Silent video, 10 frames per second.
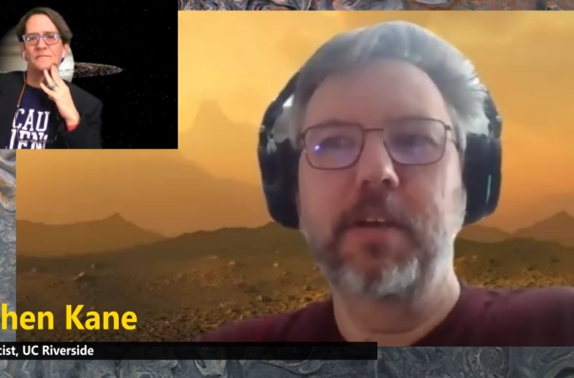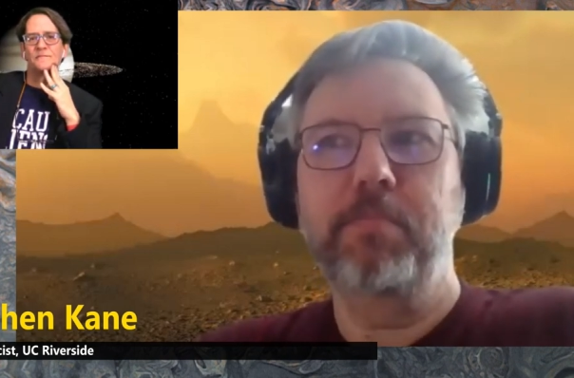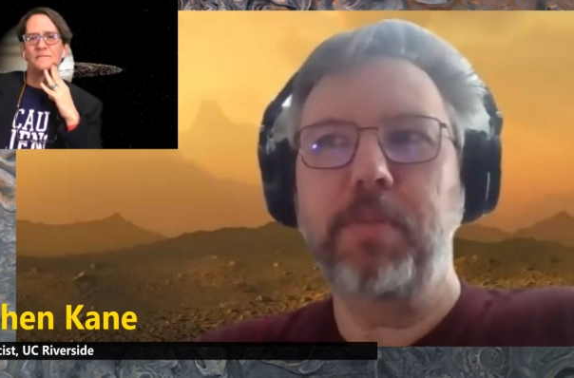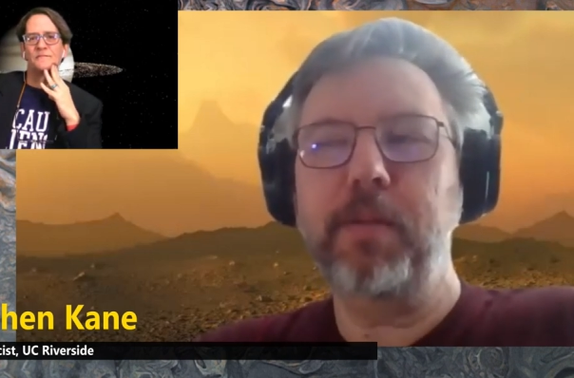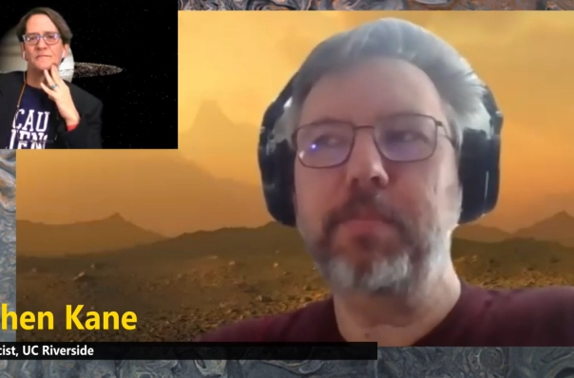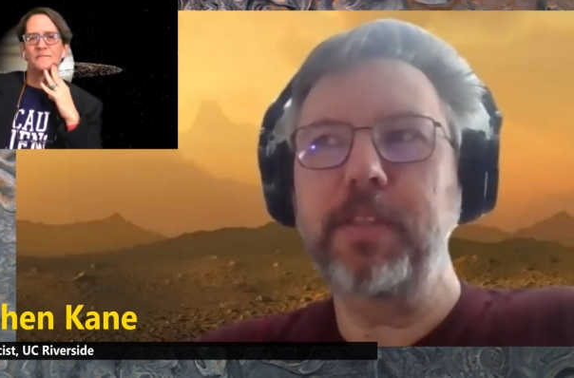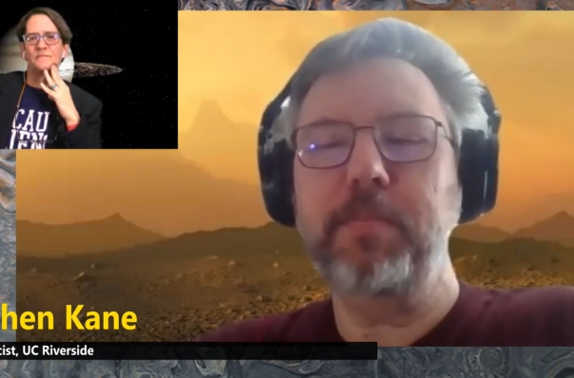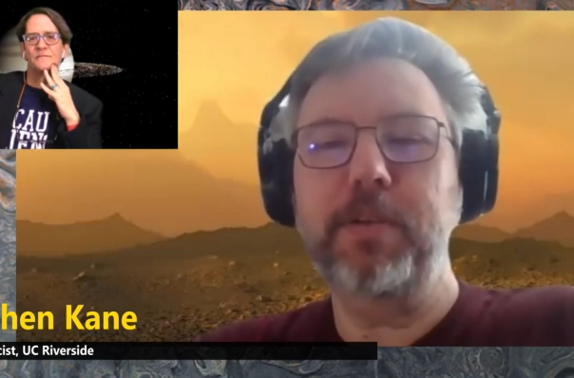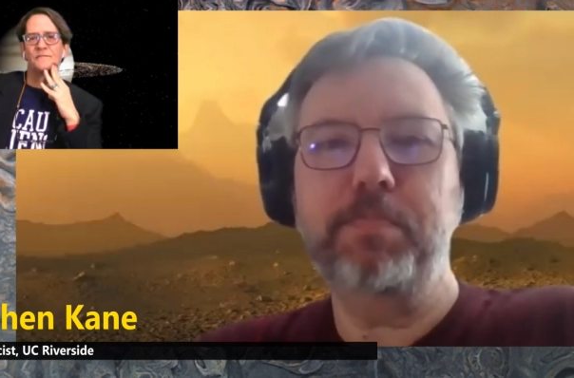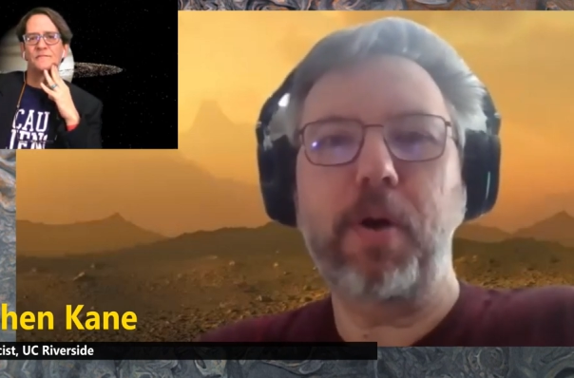Speaker 1: probably the
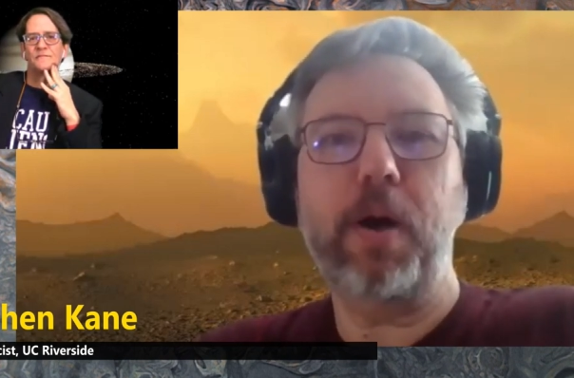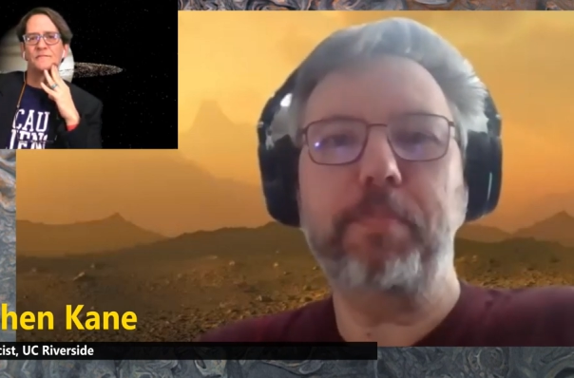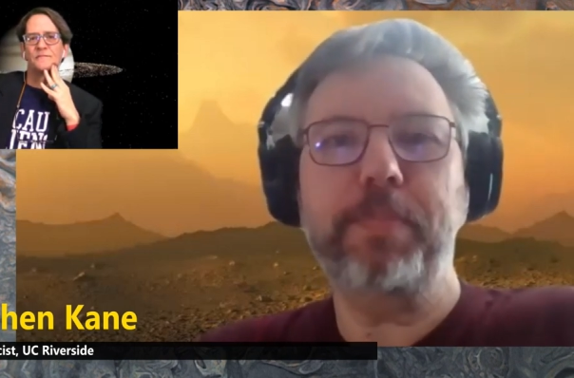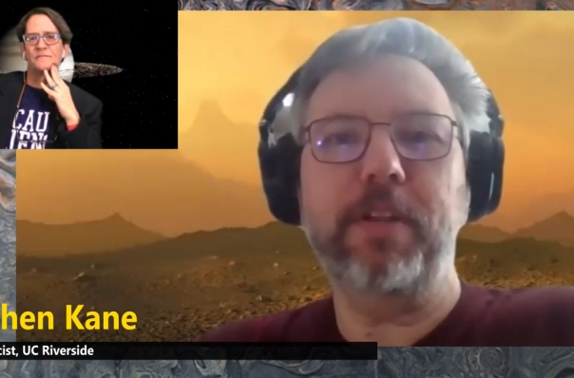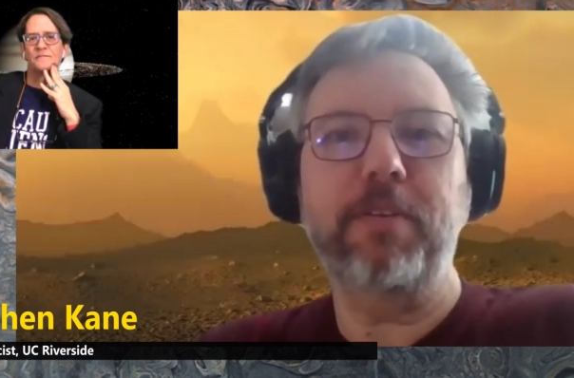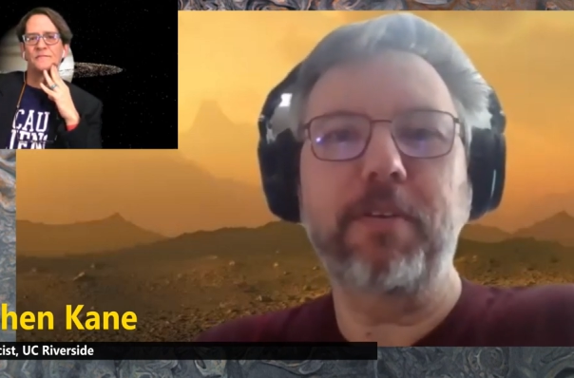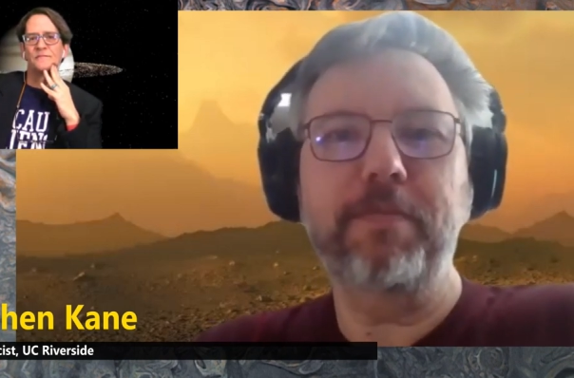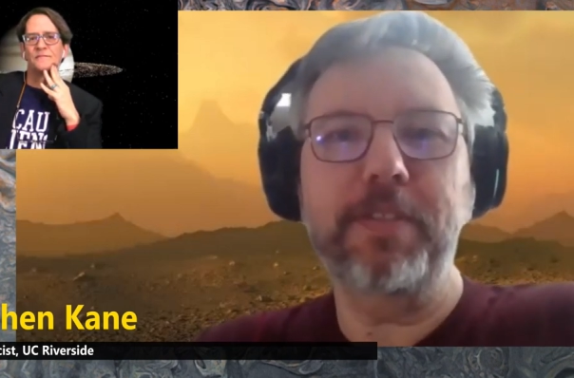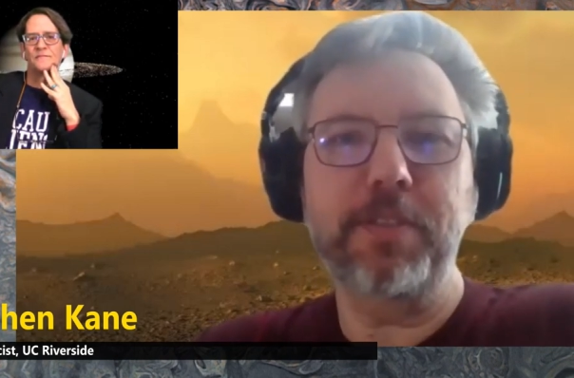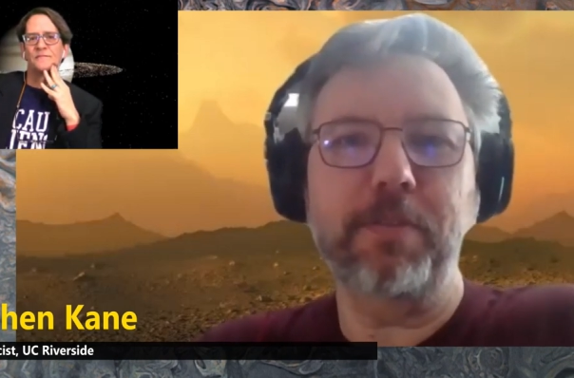most popular of
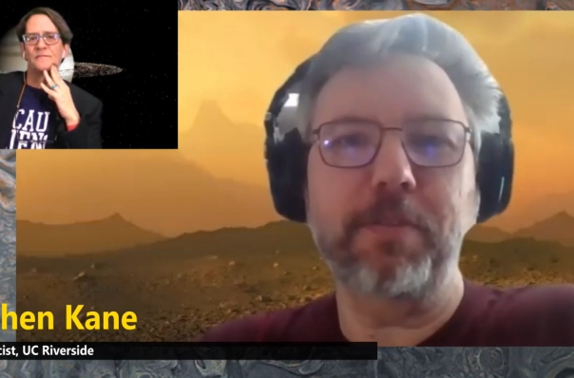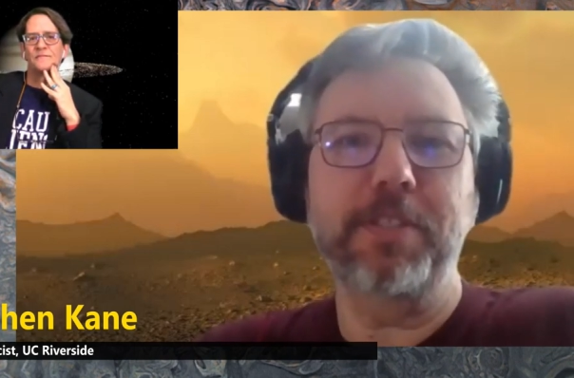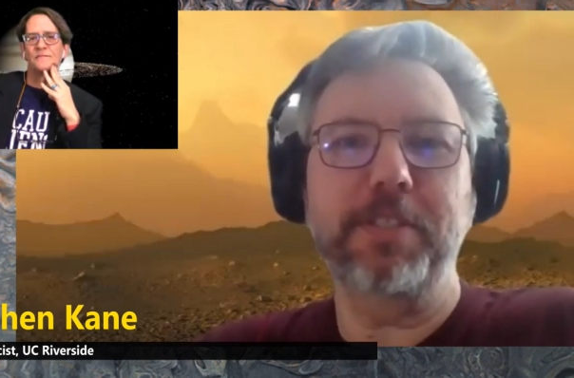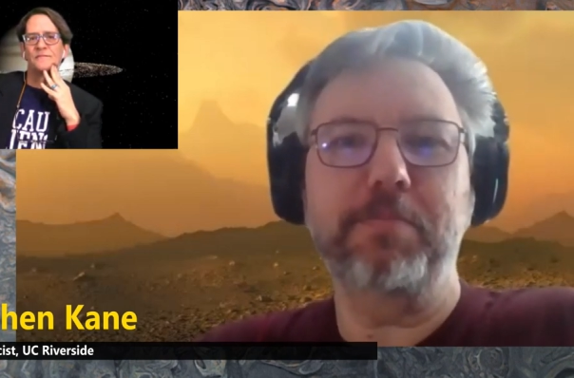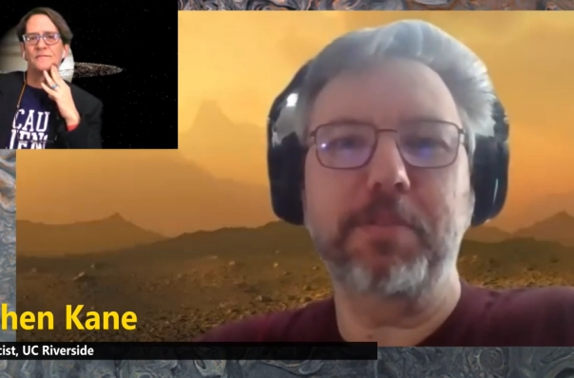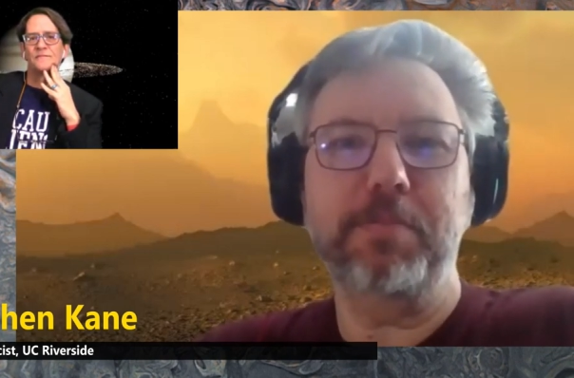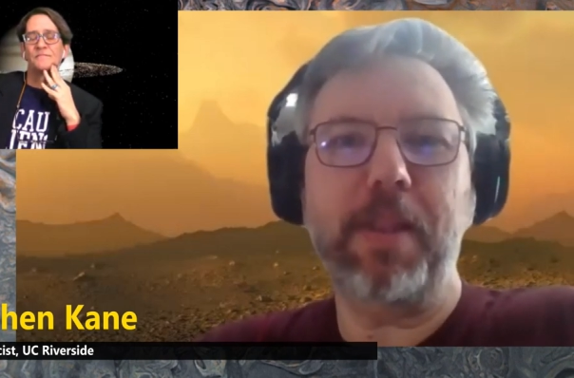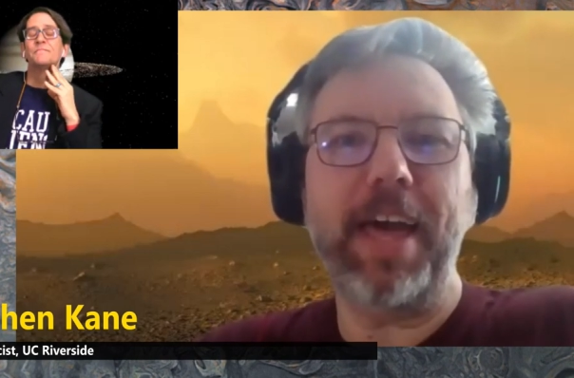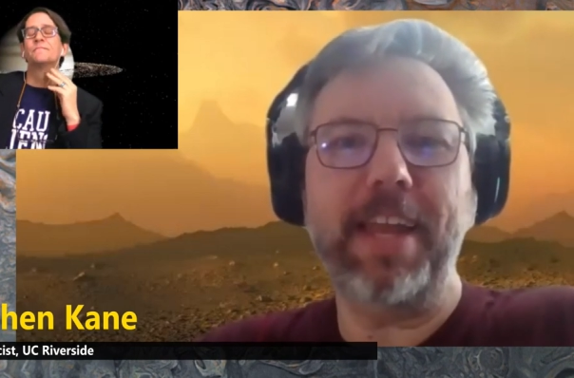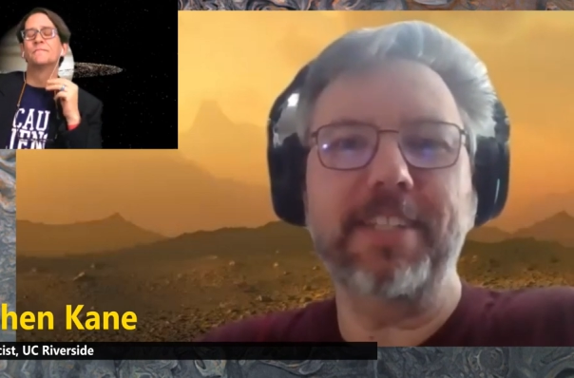the solar system's
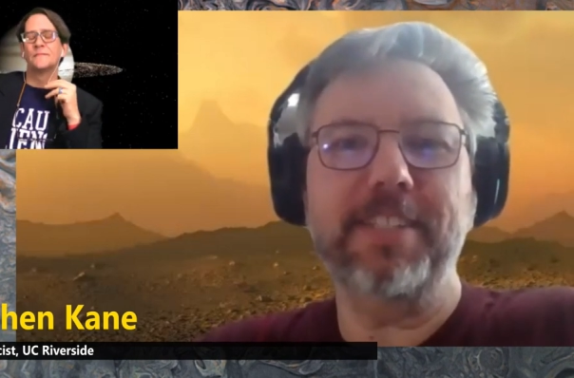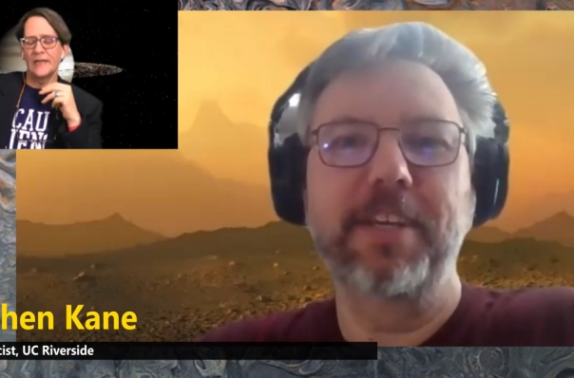planets